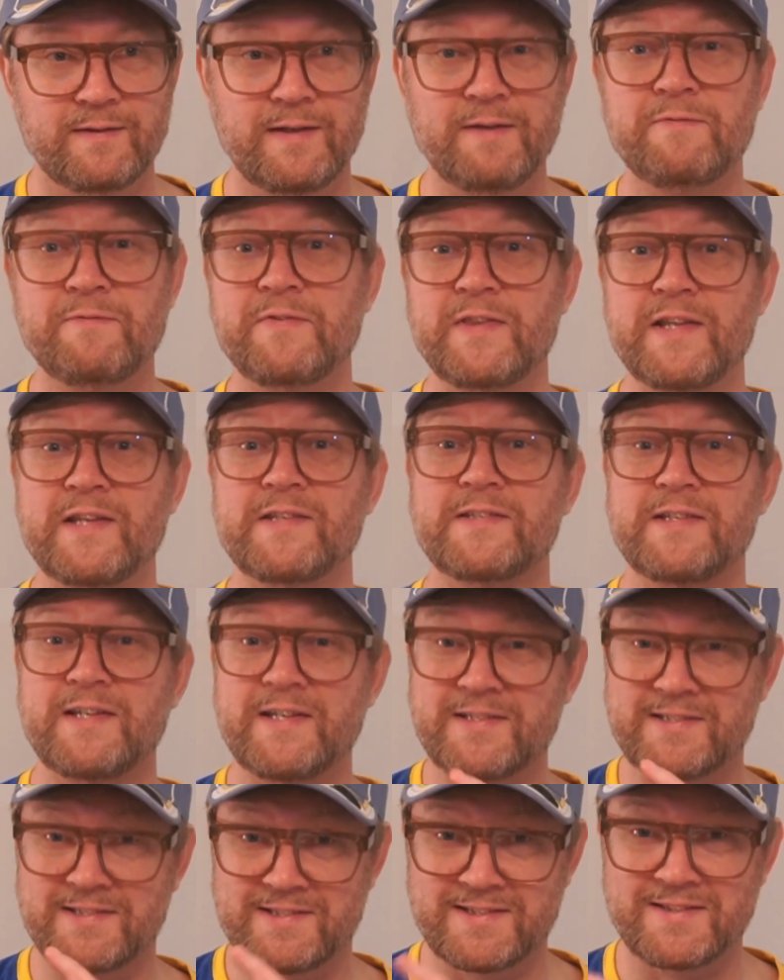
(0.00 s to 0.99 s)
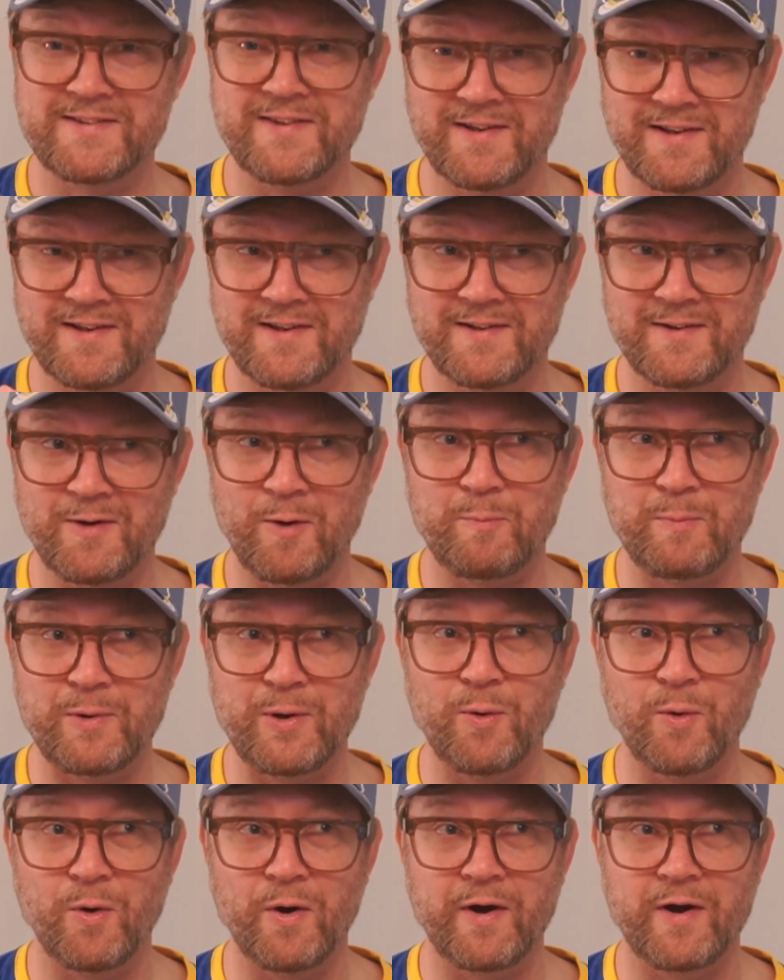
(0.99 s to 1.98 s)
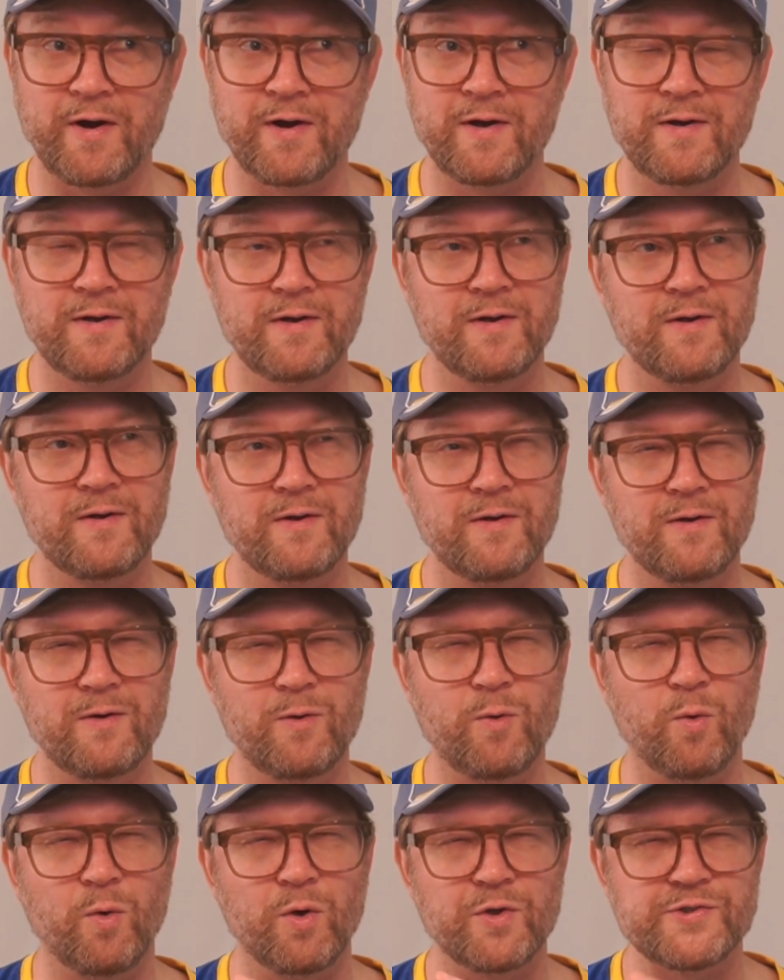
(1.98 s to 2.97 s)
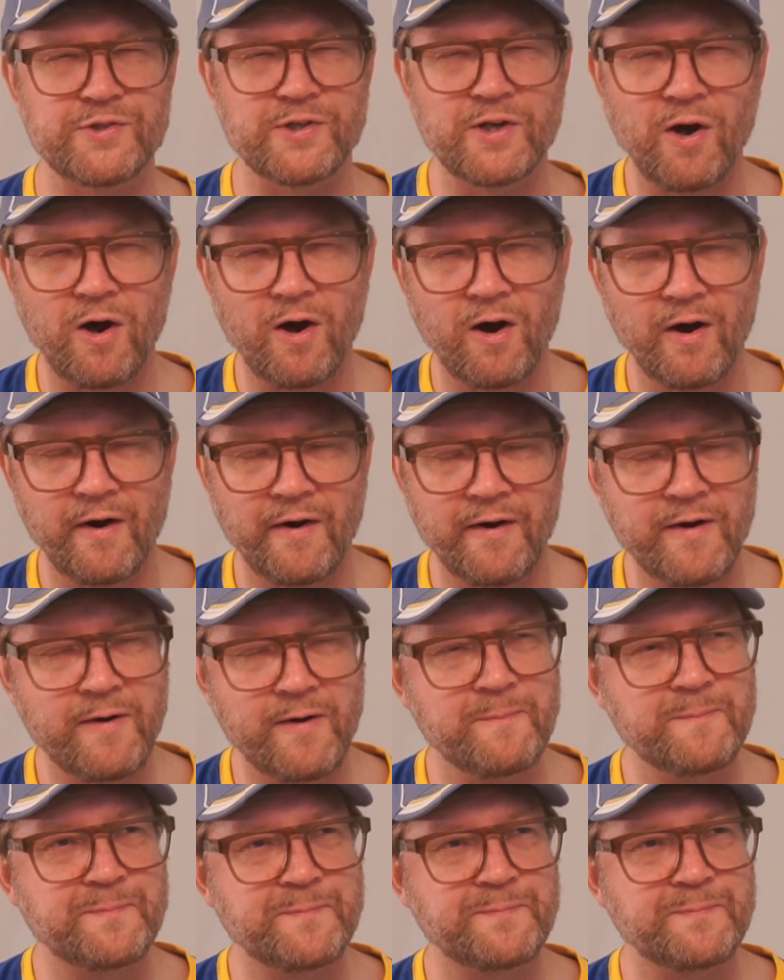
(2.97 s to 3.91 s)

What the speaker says: If this is the Oppigårds Åsgarn,